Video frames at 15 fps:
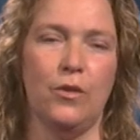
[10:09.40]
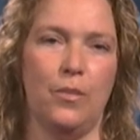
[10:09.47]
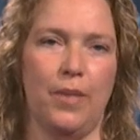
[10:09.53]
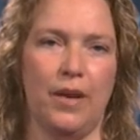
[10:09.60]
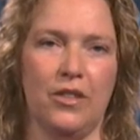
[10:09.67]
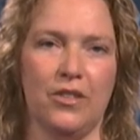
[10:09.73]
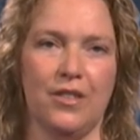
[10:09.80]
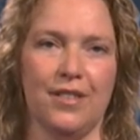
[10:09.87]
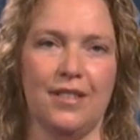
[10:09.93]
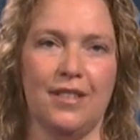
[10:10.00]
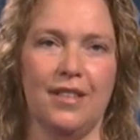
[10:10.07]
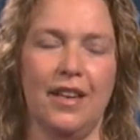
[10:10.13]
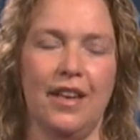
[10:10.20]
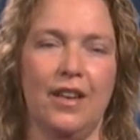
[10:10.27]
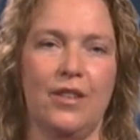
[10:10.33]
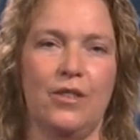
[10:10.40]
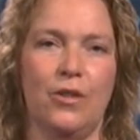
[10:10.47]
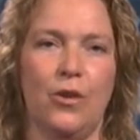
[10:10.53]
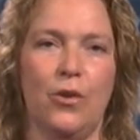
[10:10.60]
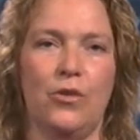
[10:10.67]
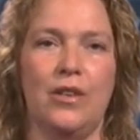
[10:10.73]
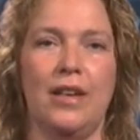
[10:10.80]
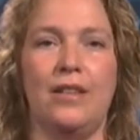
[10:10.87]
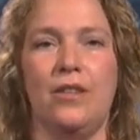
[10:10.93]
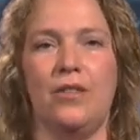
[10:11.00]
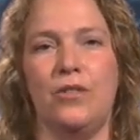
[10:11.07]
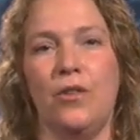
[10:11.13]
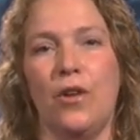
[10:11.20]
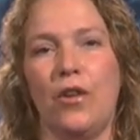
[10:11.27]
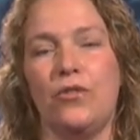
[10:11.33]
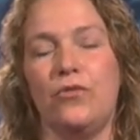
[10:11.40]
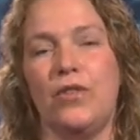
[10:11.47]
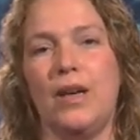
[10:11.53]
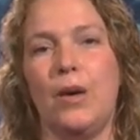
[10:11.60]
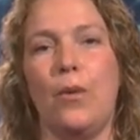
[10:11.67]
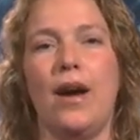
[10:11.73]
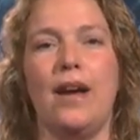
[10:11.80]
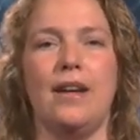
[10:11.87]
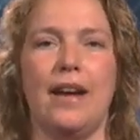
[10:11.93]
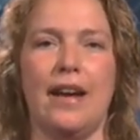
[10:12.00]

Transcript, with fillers: to the patient, so that does not require